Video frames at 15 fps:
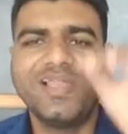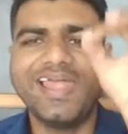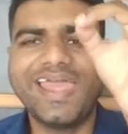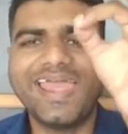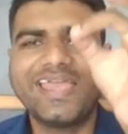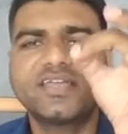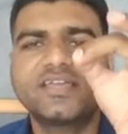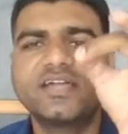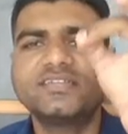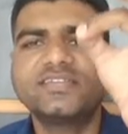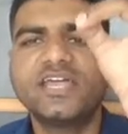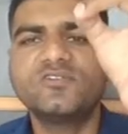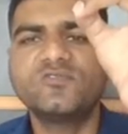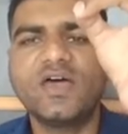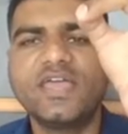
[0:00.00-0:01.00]
anchor
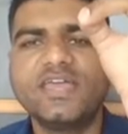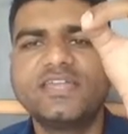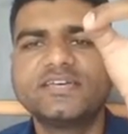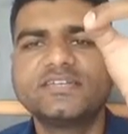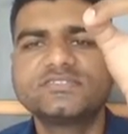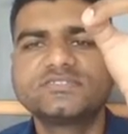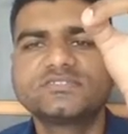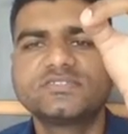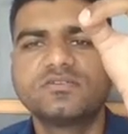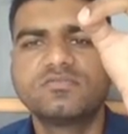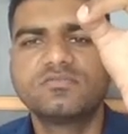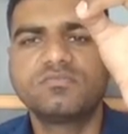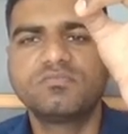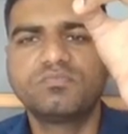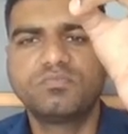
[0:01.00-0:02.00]
that virus
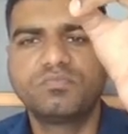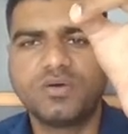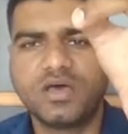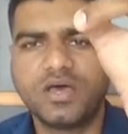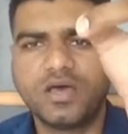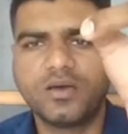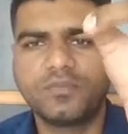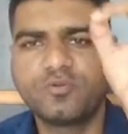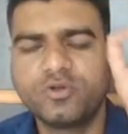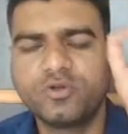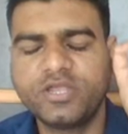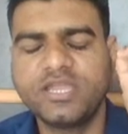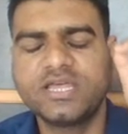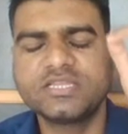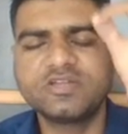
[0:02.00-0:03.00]

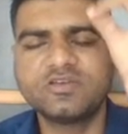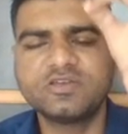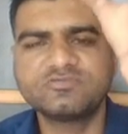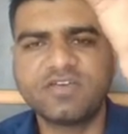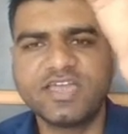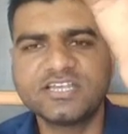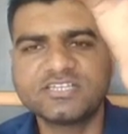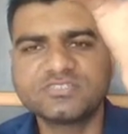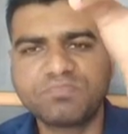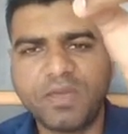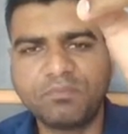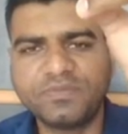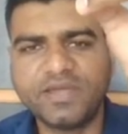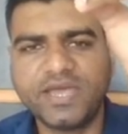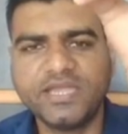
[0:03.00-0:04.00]
protein, otherwise virus
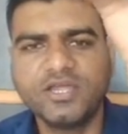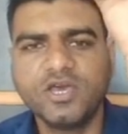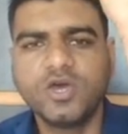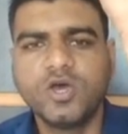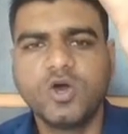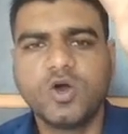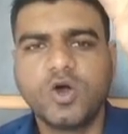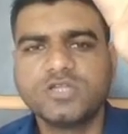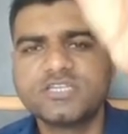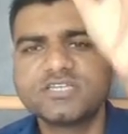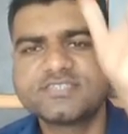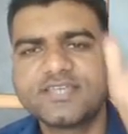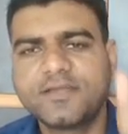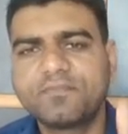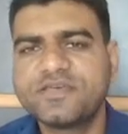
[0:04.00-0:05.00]
peptide, on the
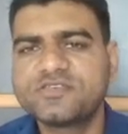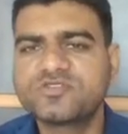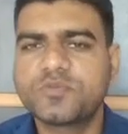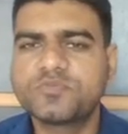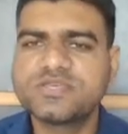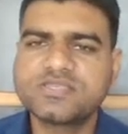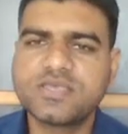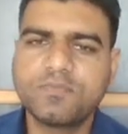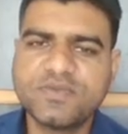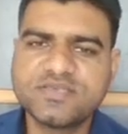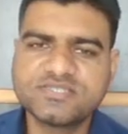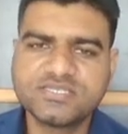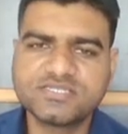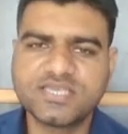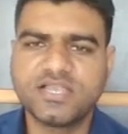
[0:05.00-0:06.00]
surface of this
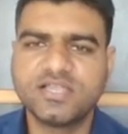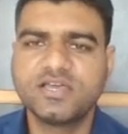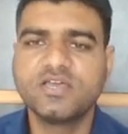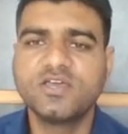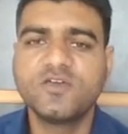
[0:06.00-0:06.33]
APC cell.